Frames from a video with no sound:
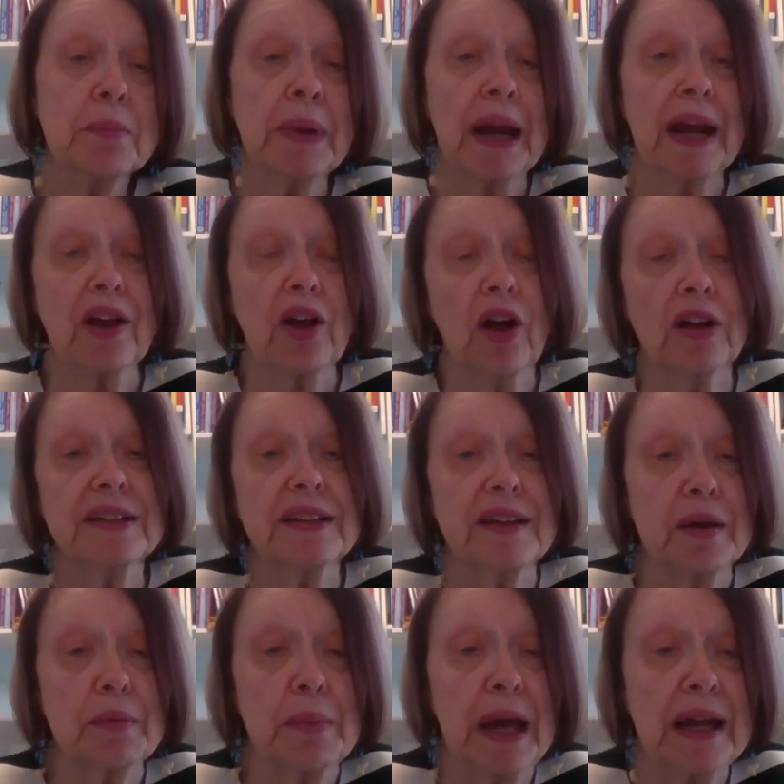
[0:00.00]
But I called a
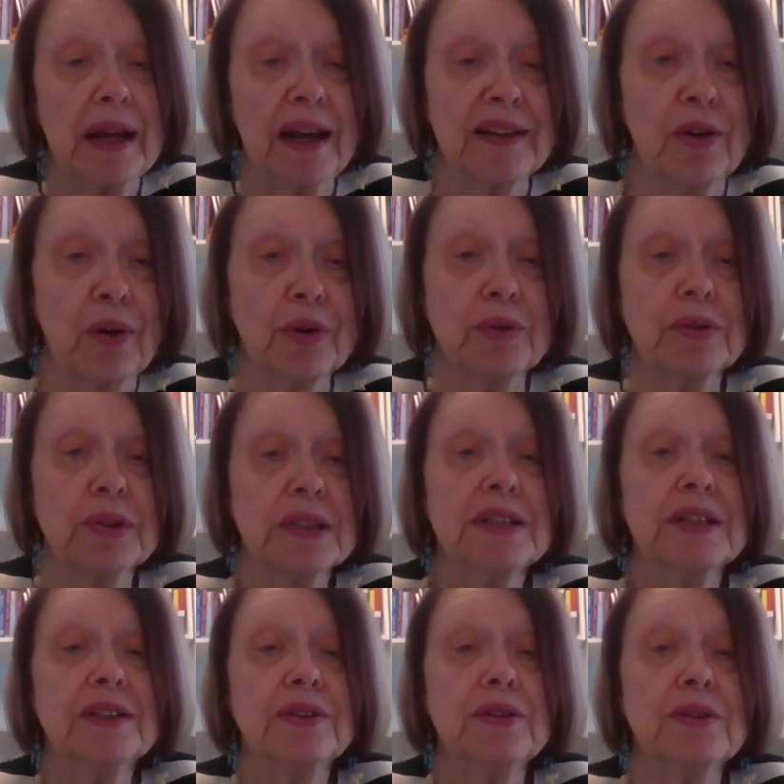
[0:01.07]
young man I know
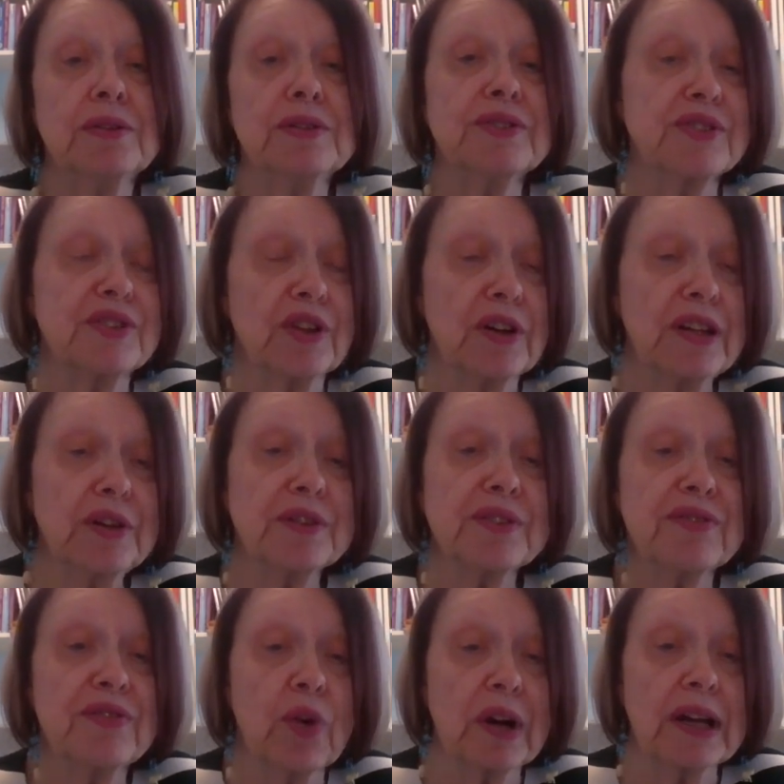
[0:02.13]
who was 30,
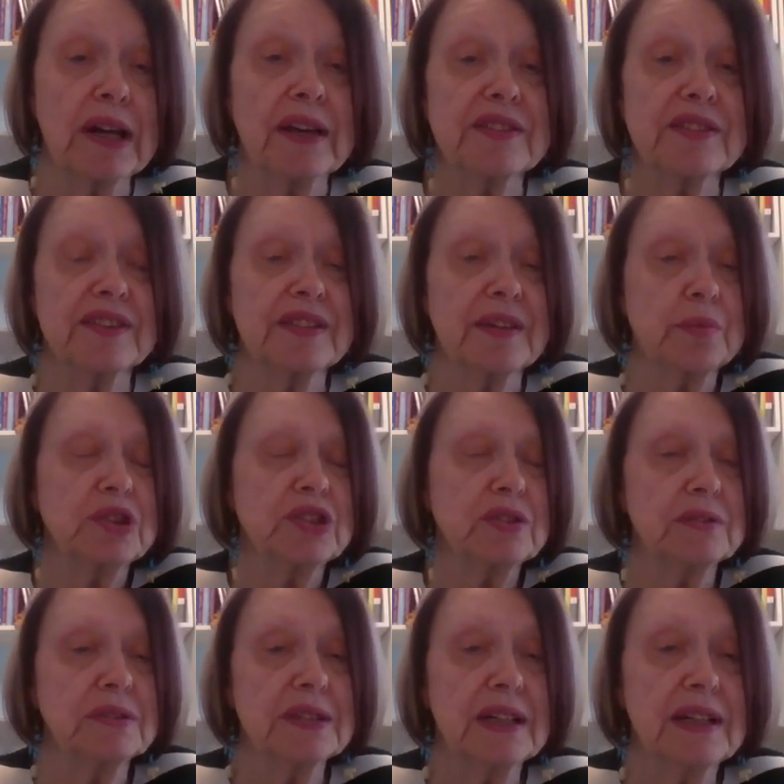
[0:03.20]
has 4 kids, and said, would
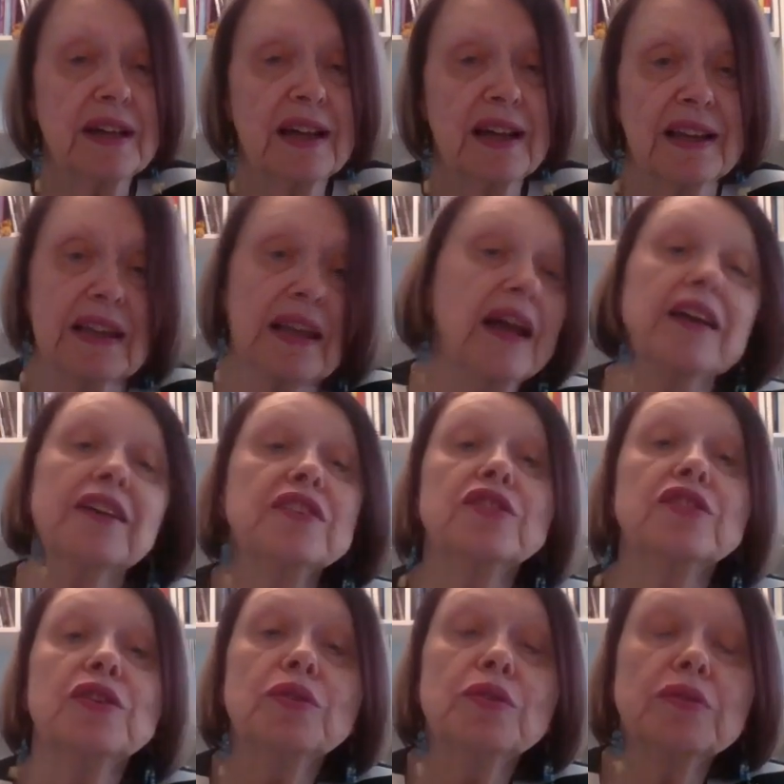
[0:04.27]
your
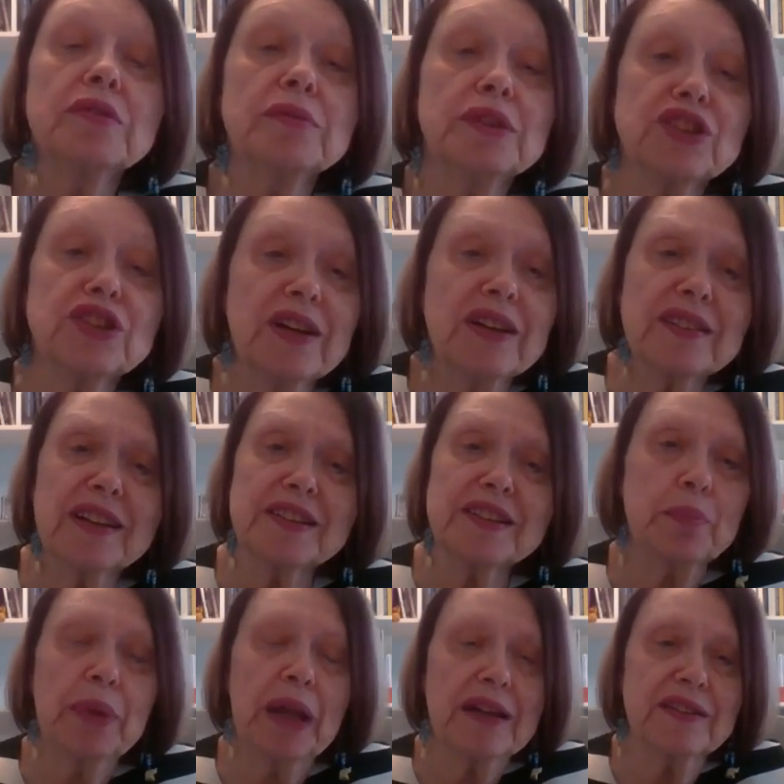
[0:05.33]
kids like
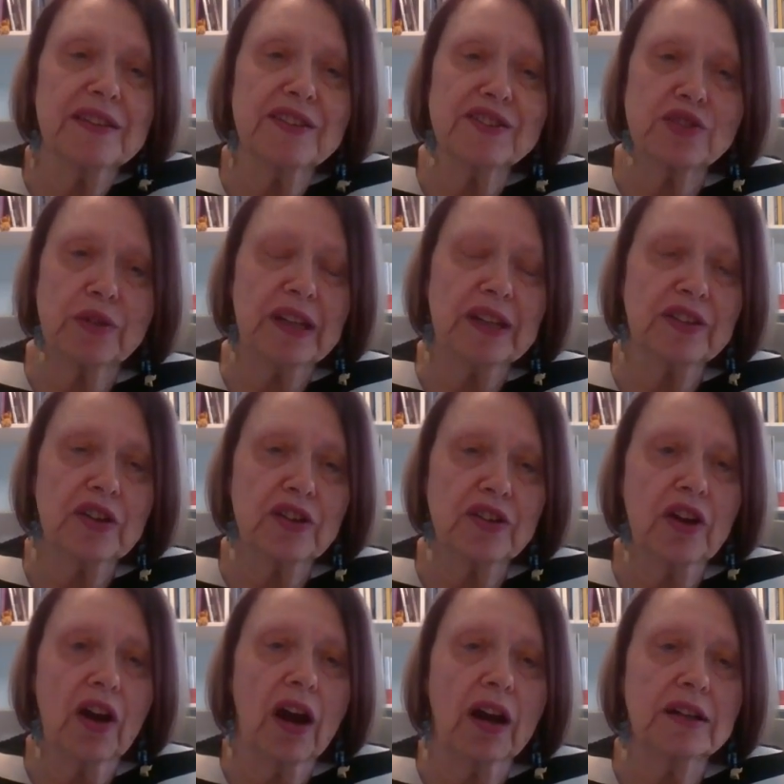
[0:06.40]
to plant this tree in your
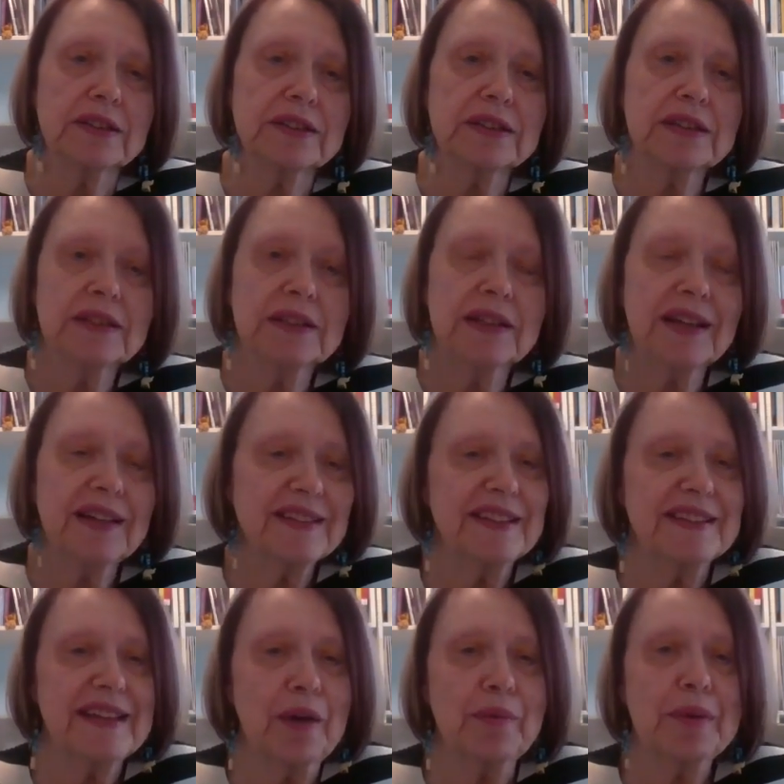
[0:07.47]
yard? He
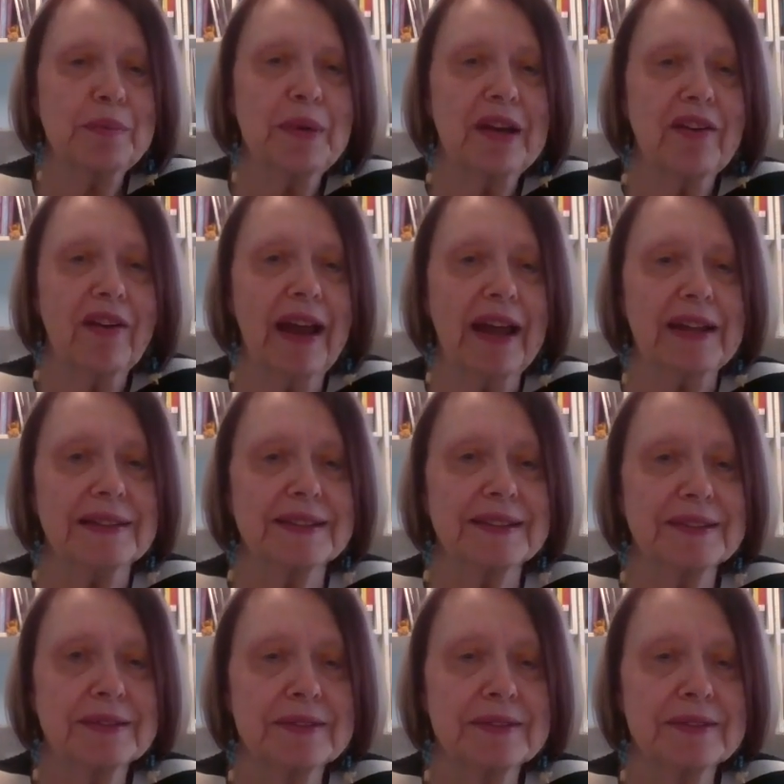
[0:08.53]
said, that would be great.